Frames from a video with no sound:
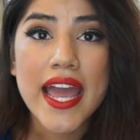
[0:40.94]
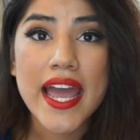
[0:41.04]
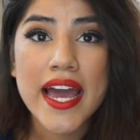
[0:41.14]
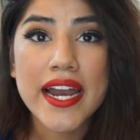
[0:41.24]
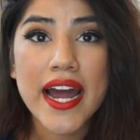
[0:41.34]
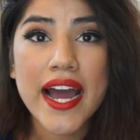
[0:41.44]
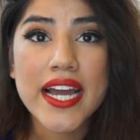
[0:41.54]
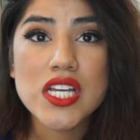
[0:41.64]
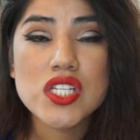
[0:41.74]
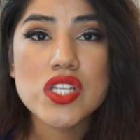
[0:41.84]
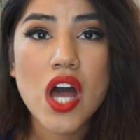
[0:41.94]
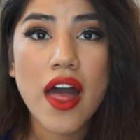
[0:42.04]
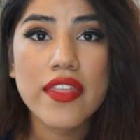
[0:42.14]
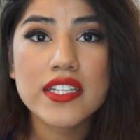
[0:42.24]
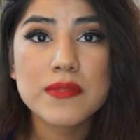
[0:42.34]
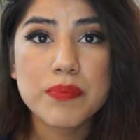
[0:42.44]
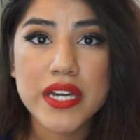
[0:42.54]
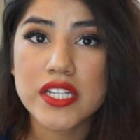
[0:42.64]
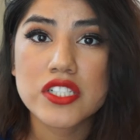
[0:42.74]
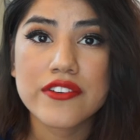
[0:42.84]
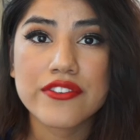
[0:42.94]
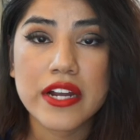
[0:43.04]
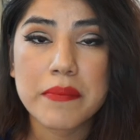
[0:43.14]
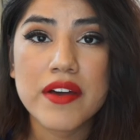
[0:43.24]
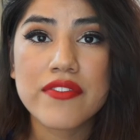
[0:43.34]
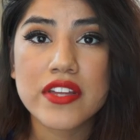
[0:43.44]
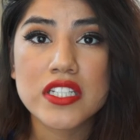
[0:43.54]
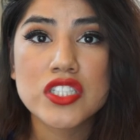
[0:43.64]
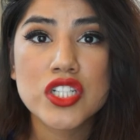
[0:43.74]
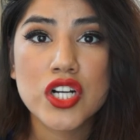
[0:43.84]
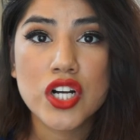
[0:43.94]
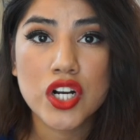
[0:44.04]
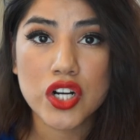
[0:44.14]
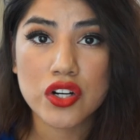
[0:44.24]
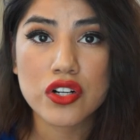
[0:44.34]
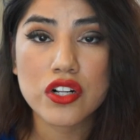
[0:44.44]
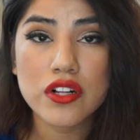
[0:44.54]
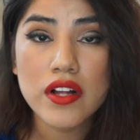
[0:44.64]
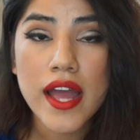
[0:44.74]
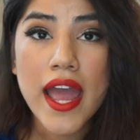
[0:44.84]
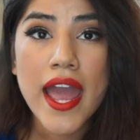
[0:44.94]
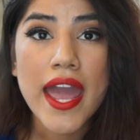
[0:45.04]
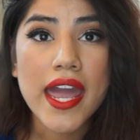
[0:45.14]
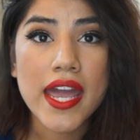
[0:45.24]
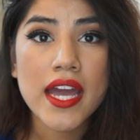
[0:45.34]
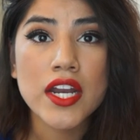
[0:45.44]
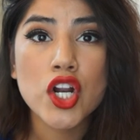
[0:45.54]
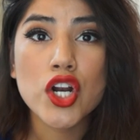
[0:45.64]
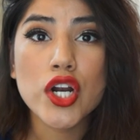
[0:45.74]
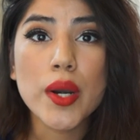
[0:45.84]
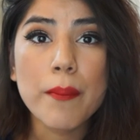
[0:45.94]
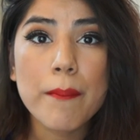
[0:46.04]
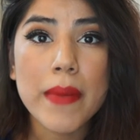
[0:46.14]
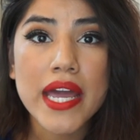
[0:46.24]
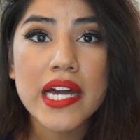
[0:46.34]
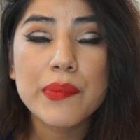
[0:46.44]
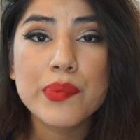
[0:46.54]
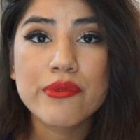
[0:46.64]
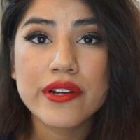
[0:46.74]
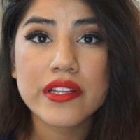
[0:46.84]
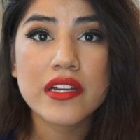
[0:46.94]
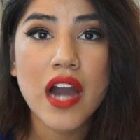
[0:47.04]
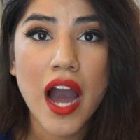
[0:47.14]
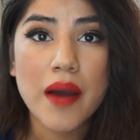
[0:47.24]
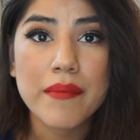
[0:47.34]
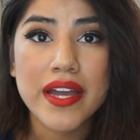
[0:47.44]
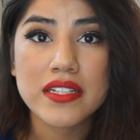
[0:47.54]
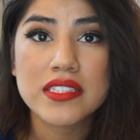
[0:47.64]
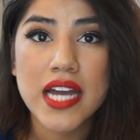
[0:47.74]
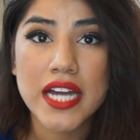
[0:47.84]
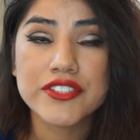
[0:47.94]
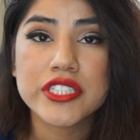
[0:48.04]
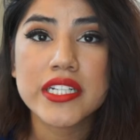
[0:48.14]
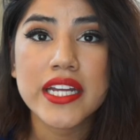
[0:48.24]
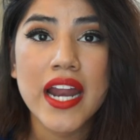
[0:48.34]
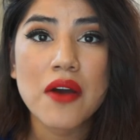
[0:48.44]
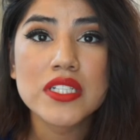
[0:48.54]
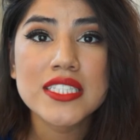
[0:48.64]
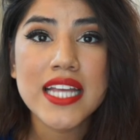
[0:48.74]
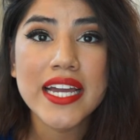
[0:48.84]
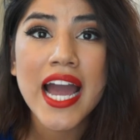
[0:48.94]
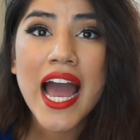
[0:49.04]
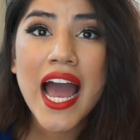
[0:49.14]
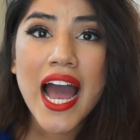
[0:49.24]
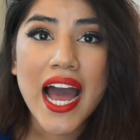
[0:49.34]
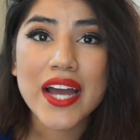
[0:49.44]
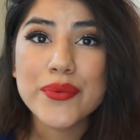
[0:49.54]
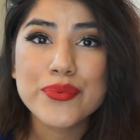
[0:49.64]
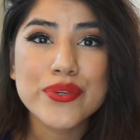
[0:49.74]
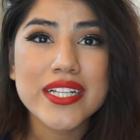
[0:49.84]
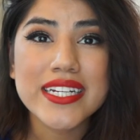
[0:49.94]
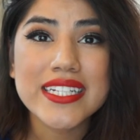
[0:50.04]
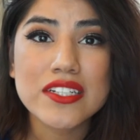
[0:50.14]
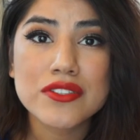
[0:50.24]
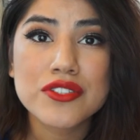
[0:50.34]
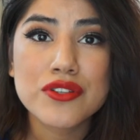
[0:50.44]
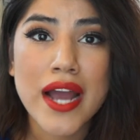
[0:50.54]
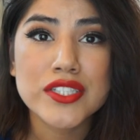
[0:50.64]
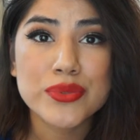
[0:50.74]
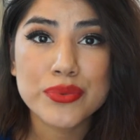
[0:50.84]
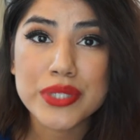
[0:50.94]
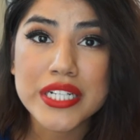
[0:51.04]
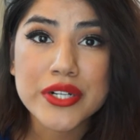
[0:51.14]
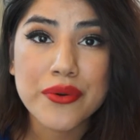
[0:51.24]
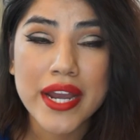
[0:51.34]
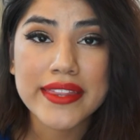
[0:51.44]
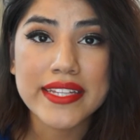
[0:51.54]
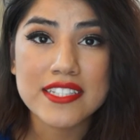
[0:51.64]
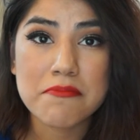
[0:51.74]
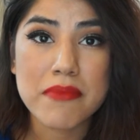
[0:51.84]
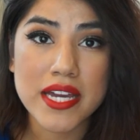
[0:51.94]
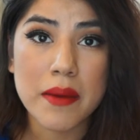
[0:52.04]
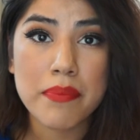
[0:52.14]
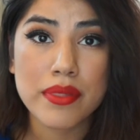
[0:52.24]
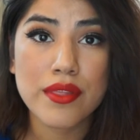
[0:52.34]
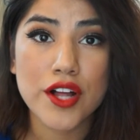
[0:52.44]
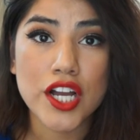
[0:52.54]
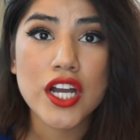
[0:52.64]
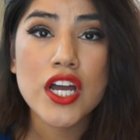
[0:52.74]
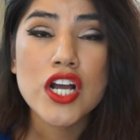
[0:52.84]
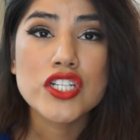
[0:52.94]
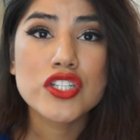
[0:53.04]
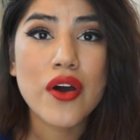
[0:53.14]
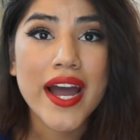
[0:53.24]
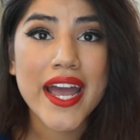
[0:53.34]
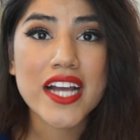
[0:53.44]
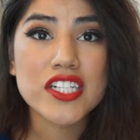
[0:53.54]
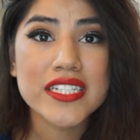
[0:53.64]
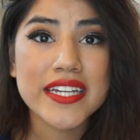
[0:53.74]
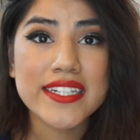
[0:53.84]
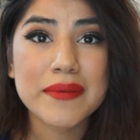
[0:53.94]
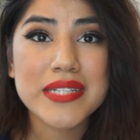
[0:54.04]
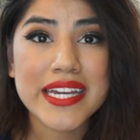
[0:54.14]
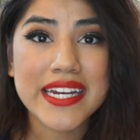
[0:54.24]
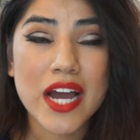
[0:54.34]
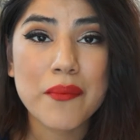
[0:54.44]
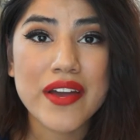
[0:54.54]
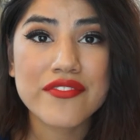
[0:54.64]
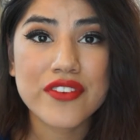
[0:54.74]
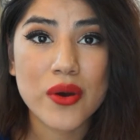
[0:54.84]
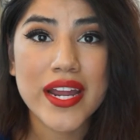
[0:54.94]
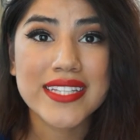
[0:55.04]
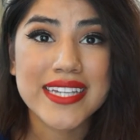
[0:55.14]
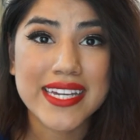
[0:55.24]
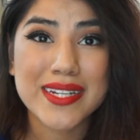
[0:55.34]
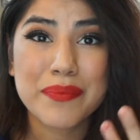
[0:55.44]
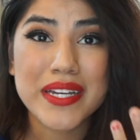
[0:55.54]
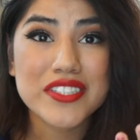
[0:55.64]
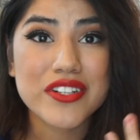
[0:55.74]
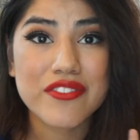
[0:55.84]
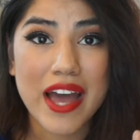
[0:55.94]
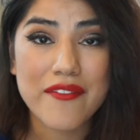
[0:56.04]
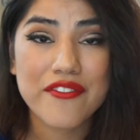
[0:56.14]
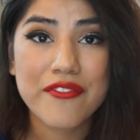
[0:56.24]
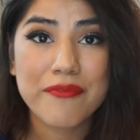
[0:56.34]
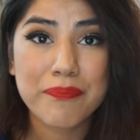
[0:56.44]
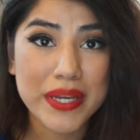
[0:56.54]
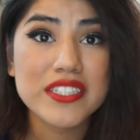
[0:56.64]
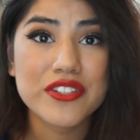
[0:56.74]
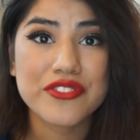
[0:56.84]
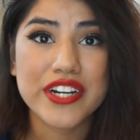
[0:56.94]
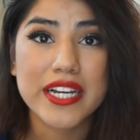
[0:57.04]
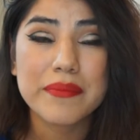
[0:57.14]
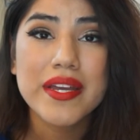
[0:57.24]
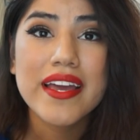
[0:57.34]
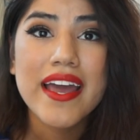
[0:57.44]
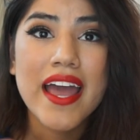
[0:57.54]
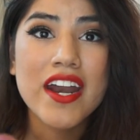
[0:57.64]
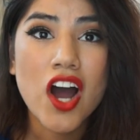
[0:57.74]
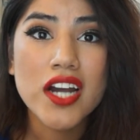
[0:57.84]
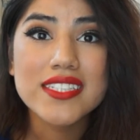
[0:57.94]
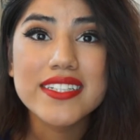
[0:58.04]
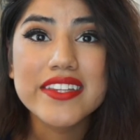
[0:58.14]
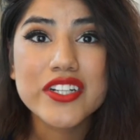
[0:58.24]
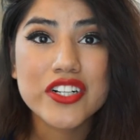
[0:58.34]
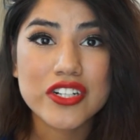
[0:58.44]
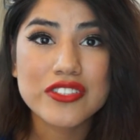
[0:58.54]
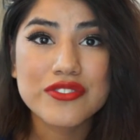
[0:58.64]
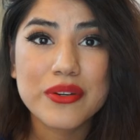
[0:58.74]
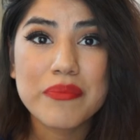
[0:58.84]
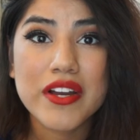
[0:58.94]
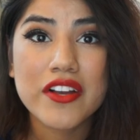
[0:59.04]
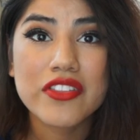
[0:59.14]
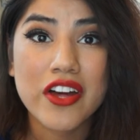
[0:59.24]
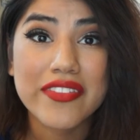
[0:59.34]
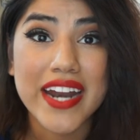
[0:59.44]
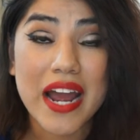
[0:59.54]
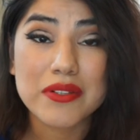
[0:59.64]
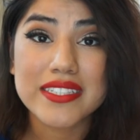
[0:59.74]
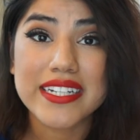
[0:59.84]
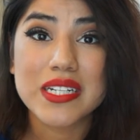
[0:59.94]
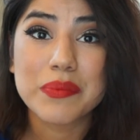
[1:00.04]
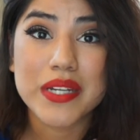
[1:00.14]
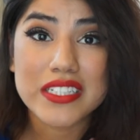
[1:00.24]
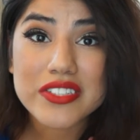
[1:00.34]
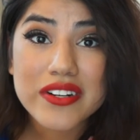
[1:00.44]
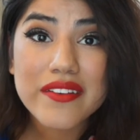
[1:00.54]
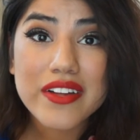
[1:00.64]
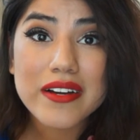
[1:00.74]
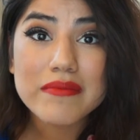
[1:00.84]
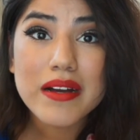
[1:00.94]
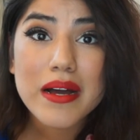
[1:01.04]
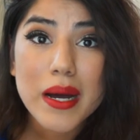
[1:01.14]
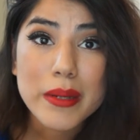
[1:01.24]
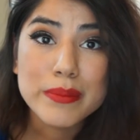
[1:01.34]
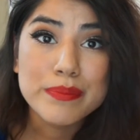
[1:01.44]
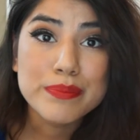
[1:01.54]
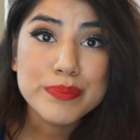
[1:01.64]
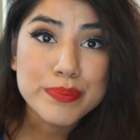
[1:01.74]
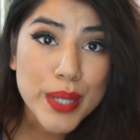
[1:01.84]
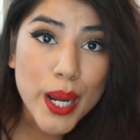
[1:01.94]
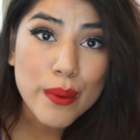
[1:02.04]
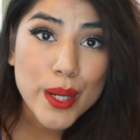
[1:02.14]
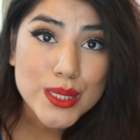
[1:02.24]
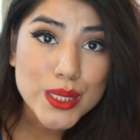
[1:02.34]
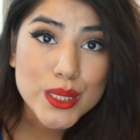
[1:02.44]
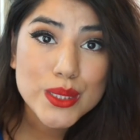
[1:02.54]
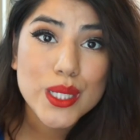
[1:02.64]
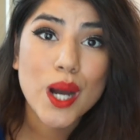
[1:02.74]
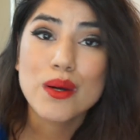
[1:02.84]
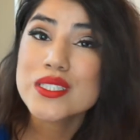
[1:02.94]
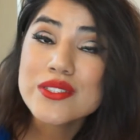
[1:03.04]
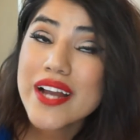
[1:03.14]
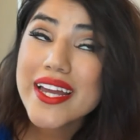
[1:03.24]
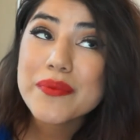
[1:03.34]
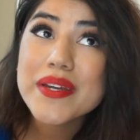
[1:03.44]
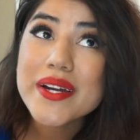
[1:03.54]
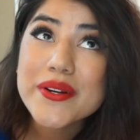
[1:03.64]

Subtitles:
and I saw this picture frame of this girl and her makeup really caught my attention and I was like, I really need to try to recreate this makeup look. So I actually ended up taking out my phone and taking a picture of that picture frame, and honestly the girls from there thought that I was taking a picture of them, but I wasn't trying to be a